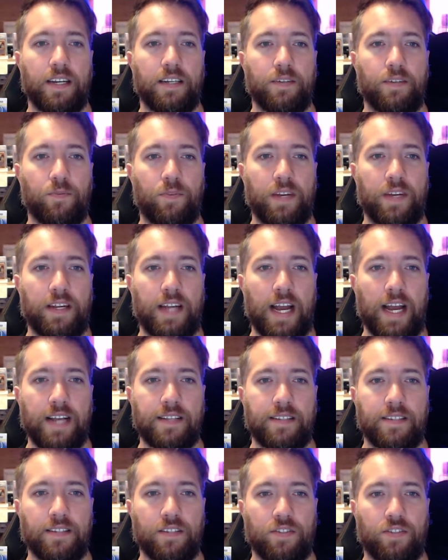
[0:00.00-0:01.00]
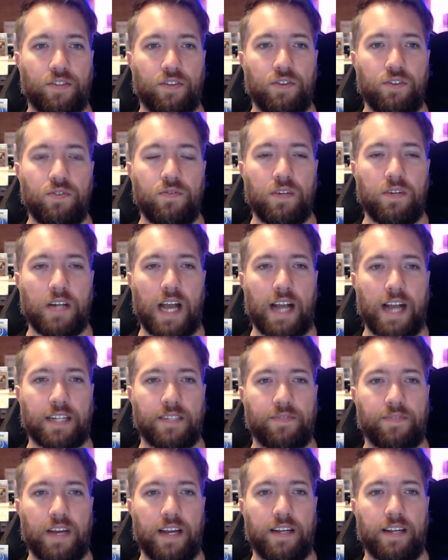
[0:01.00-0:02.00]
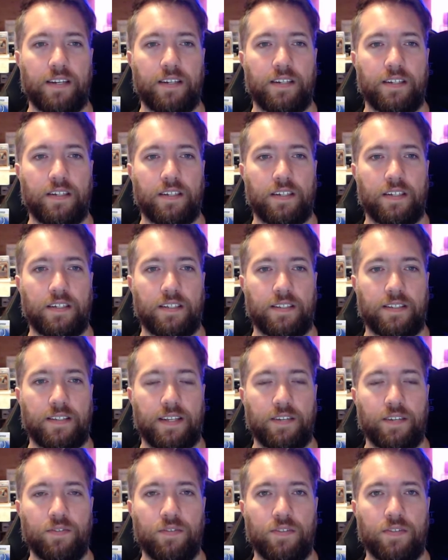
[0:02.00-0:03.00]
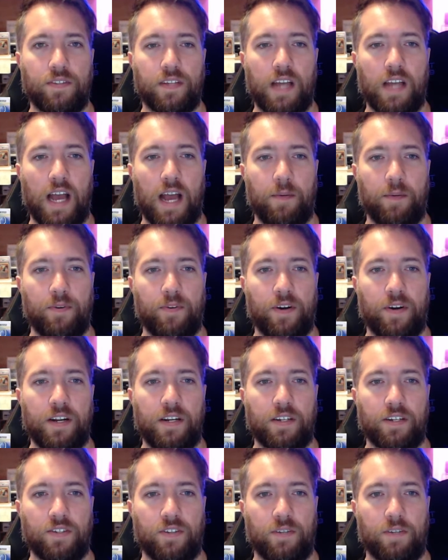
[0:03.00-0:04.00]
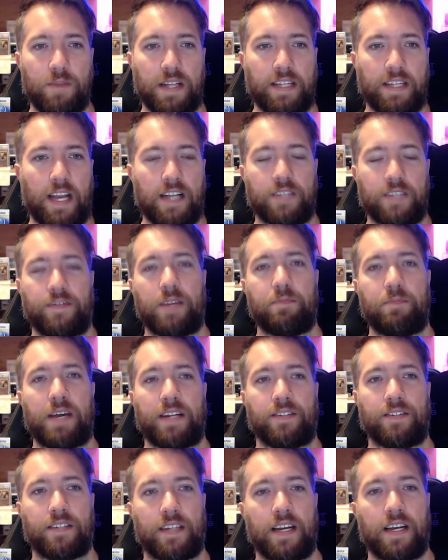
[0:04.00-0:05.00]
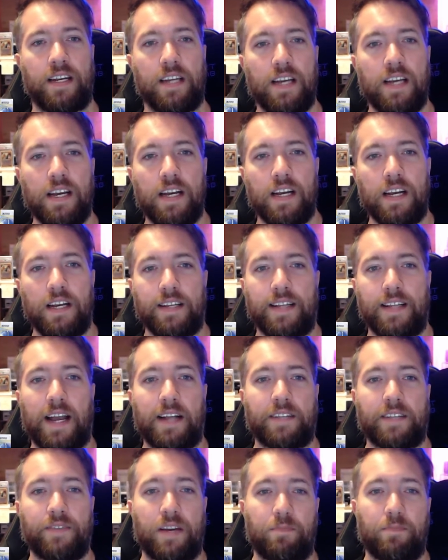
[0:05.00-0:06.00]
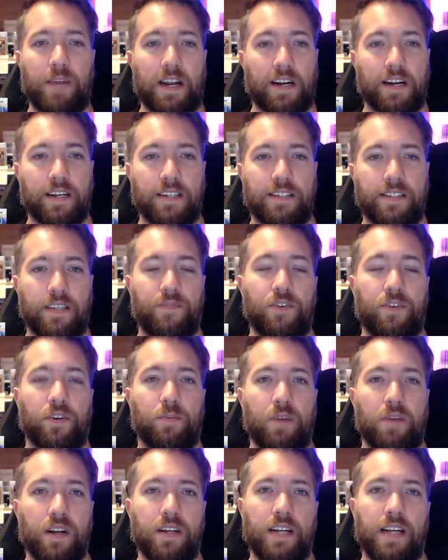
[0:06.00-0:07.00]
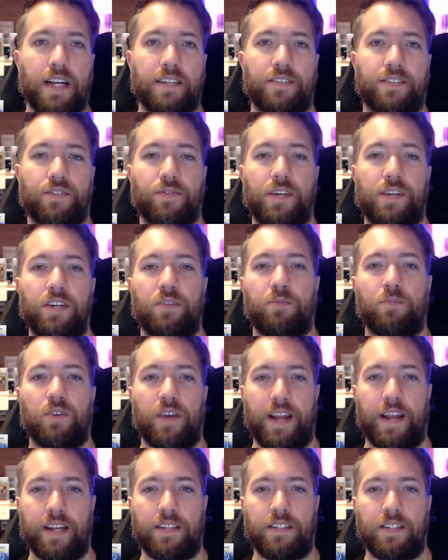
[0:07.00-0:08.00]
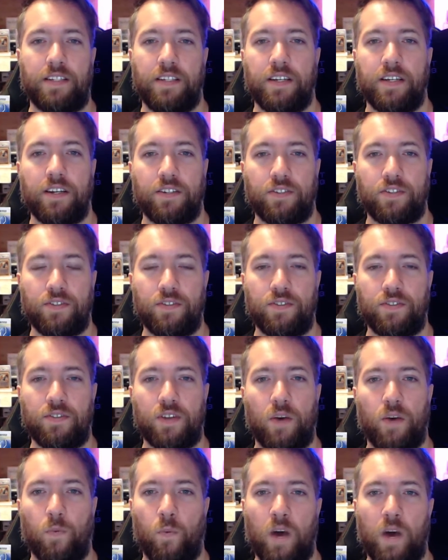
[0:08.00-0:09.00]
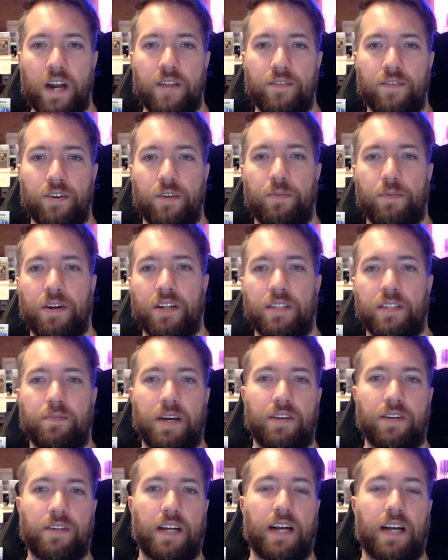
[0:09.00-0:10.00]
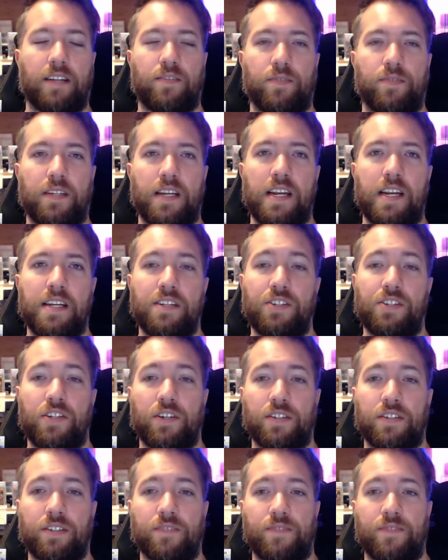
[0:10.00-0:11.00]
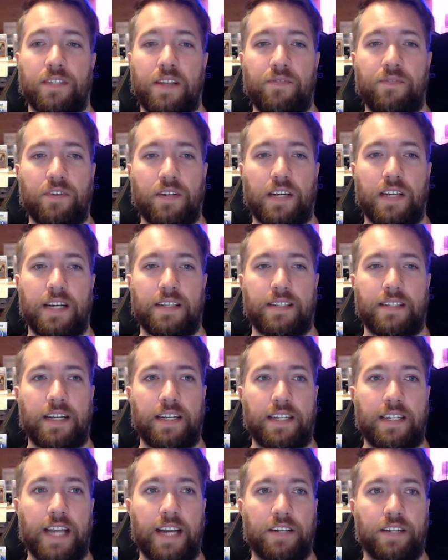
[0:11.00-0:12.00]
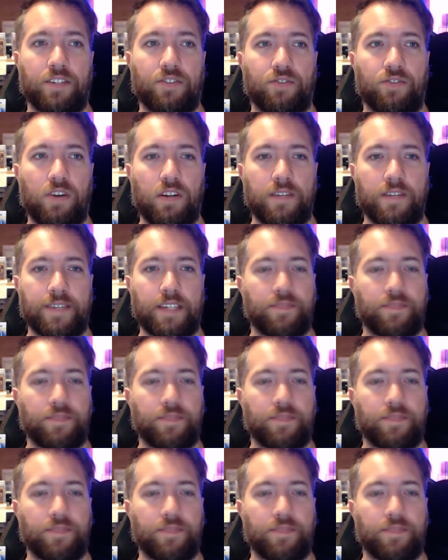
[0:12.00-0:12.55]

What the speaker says: It has 2 activate skills, but we're only going to talk about the activate battle today. The activate battle is if your opponent has 3 or more energy, choose one of your opponent's battle cards with an energy cost of 7 or less and gain control of it.